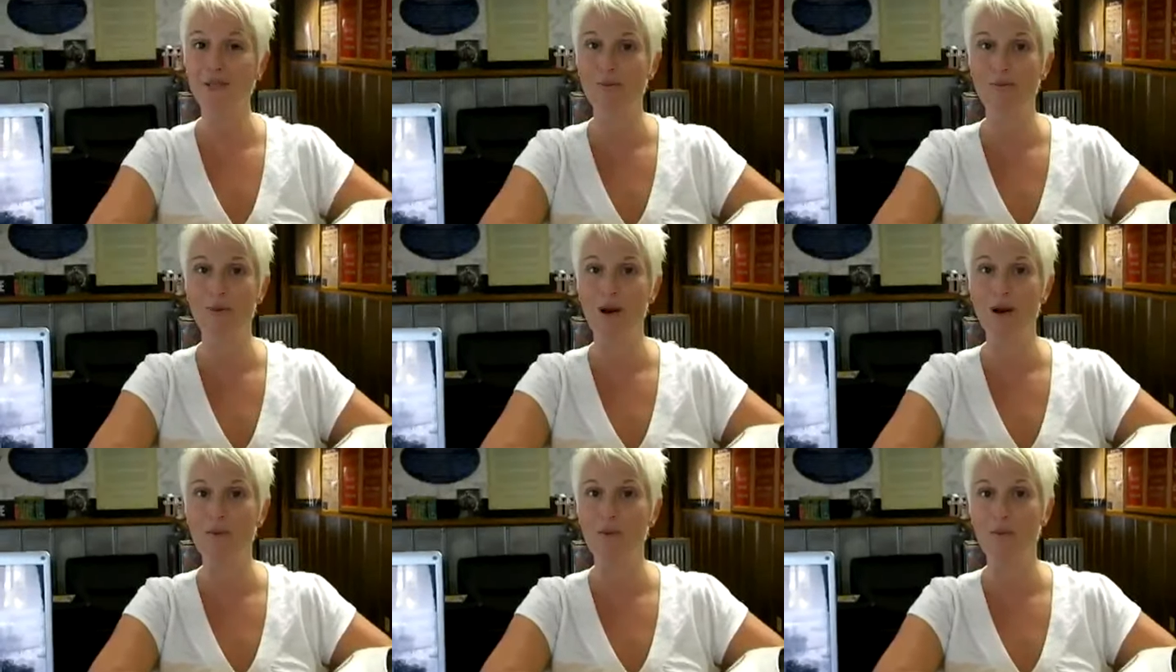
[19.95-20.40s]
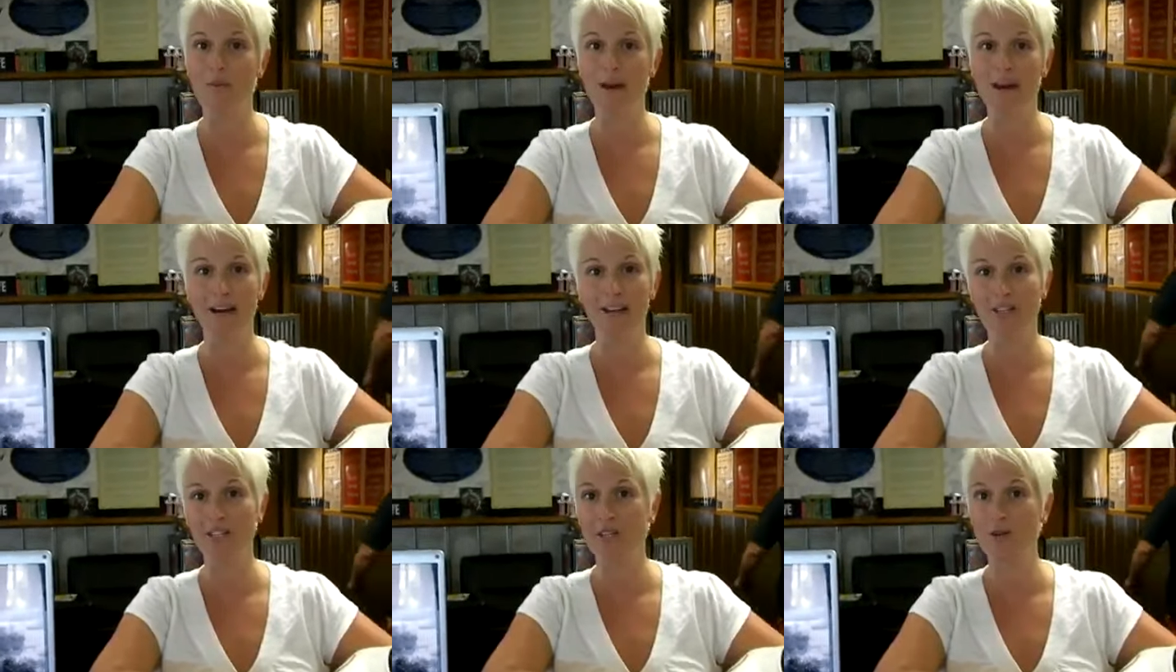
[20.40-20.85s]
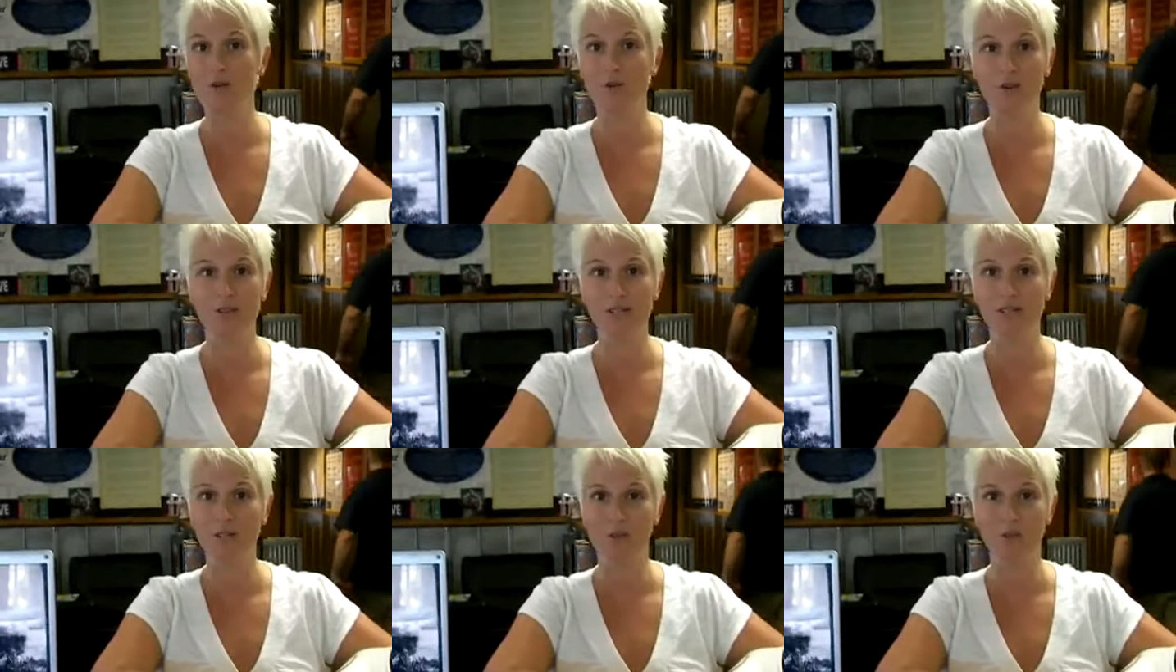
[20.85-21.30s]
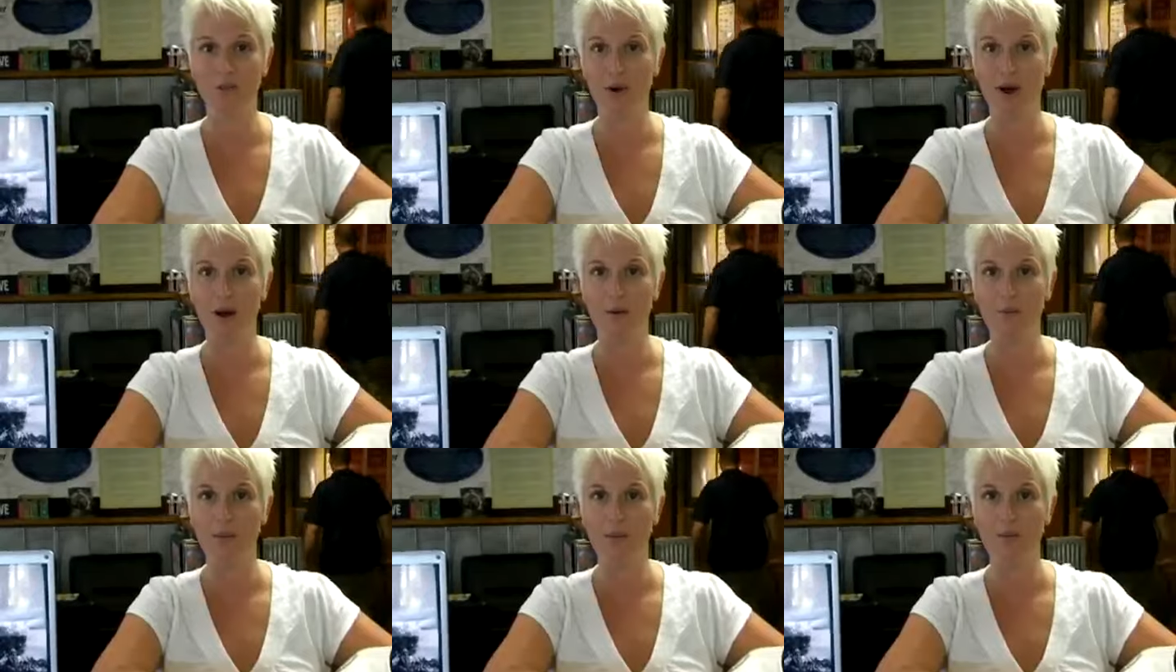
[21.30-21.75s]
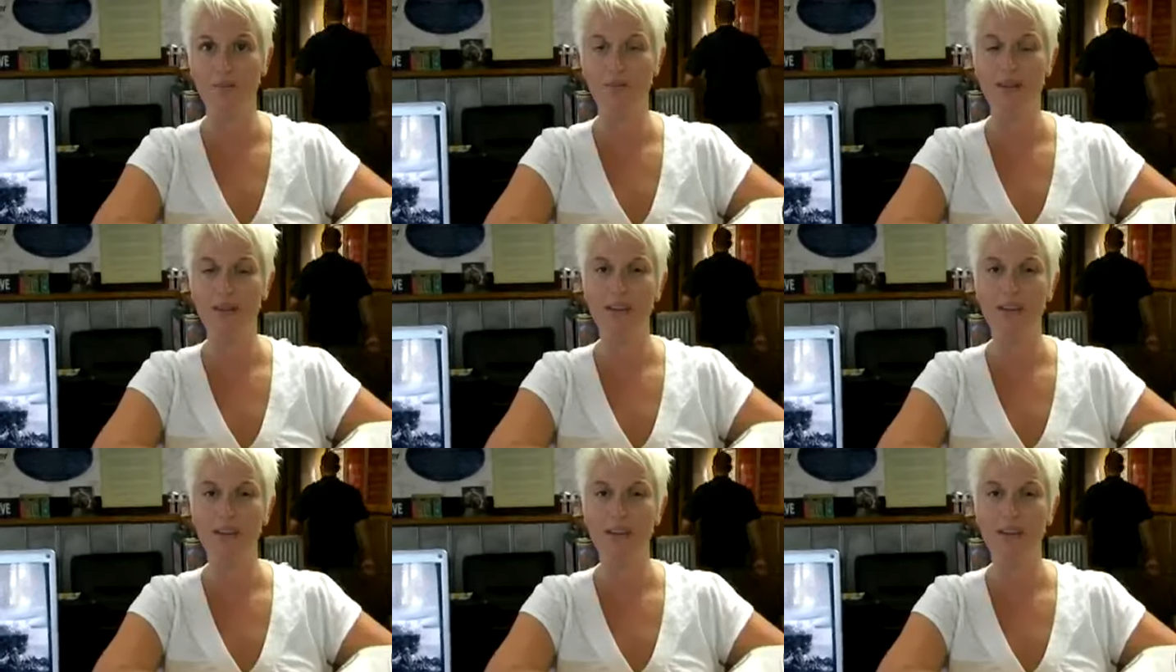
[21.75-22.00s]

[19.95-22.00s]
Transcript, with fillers: the problem actually wasn't the problem.